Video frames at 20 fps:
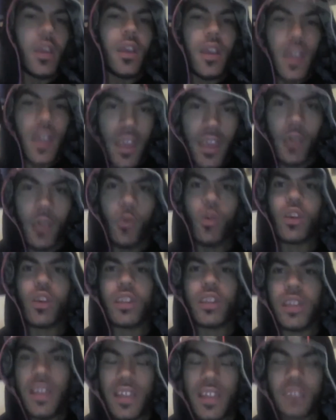it was
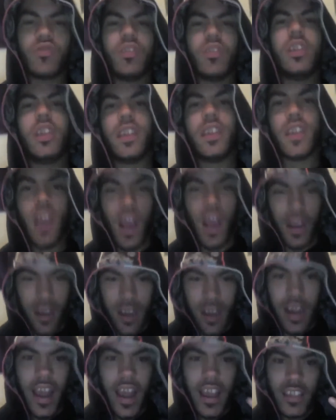literally a
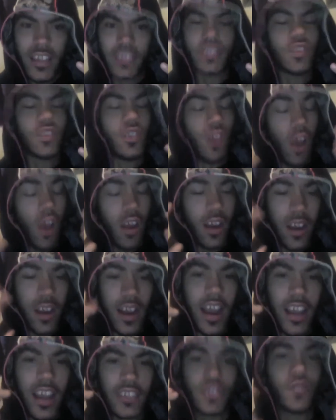clash
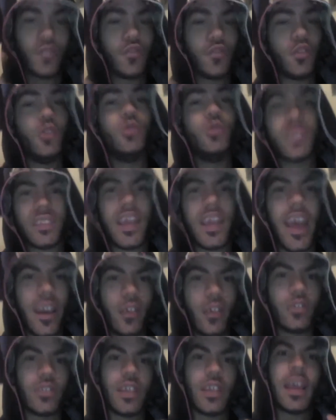of two
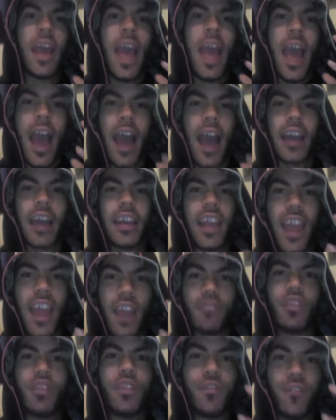styles. And
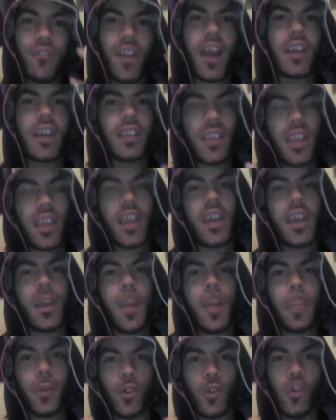every fan there
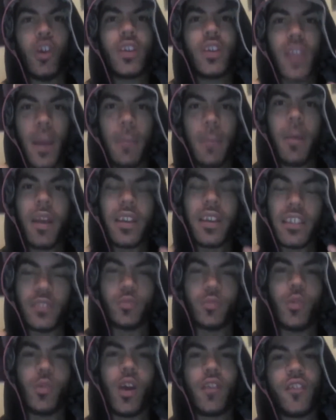got their money's
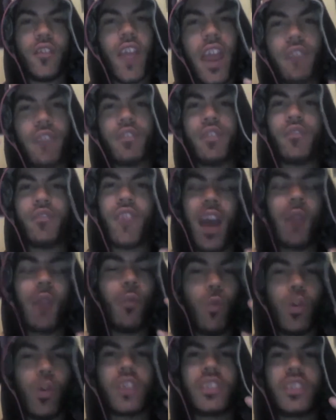worth. Every fan
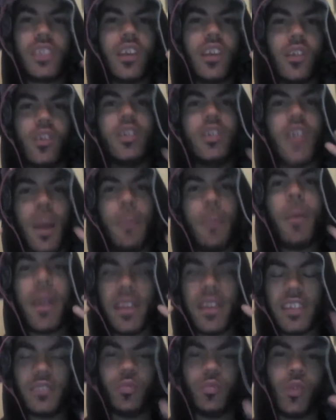watching it got their
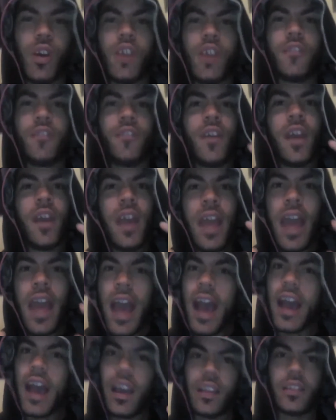money's worth.
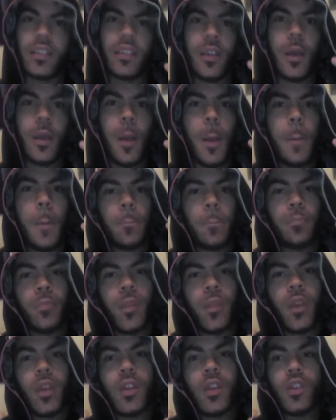And
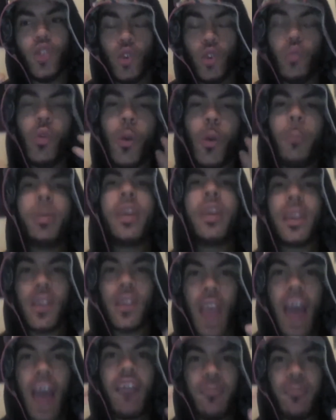you have